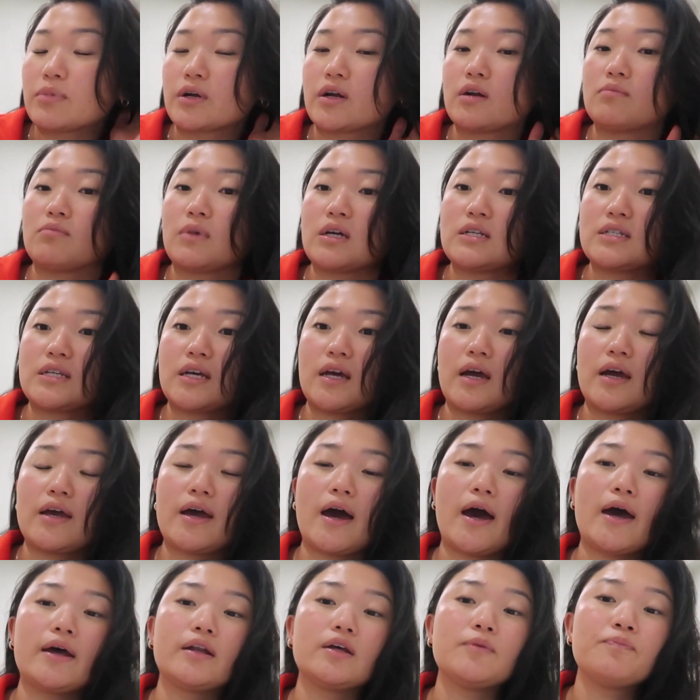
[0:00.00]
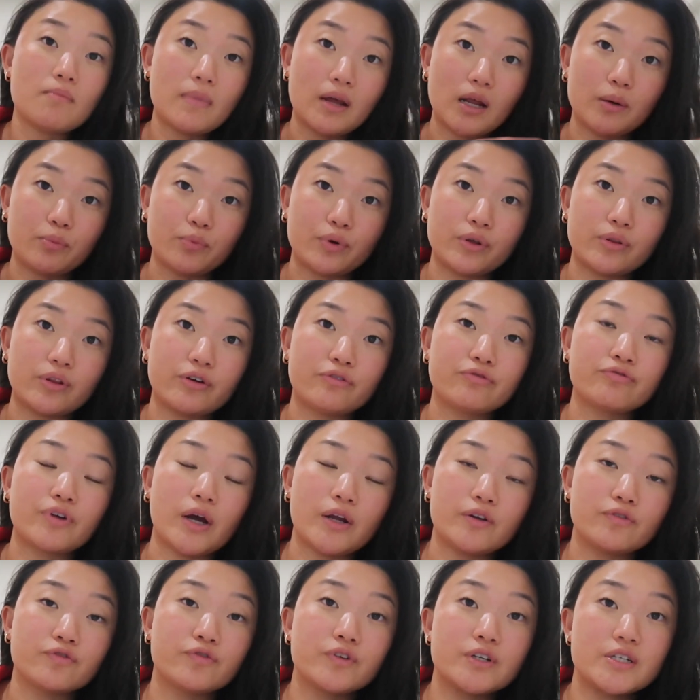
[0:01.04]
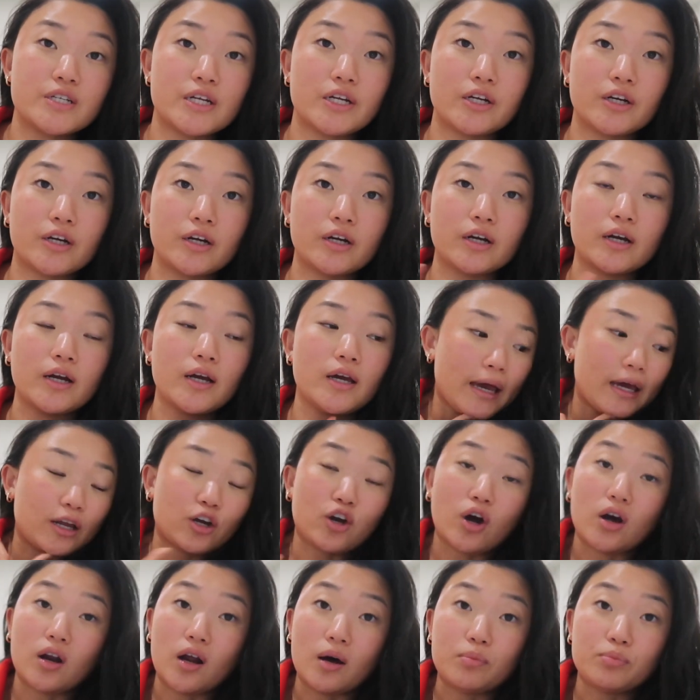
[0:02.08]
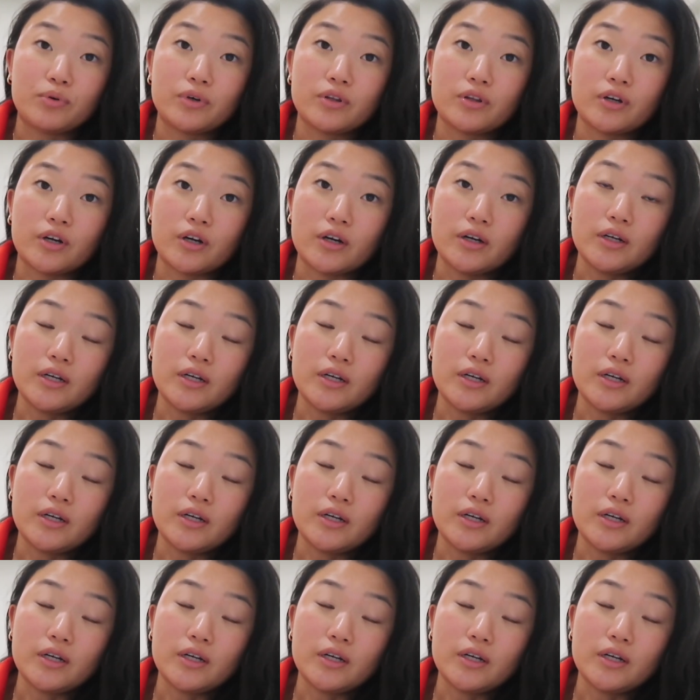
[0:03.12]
but on Monday I had met up with a friend for dinner and caught up with her,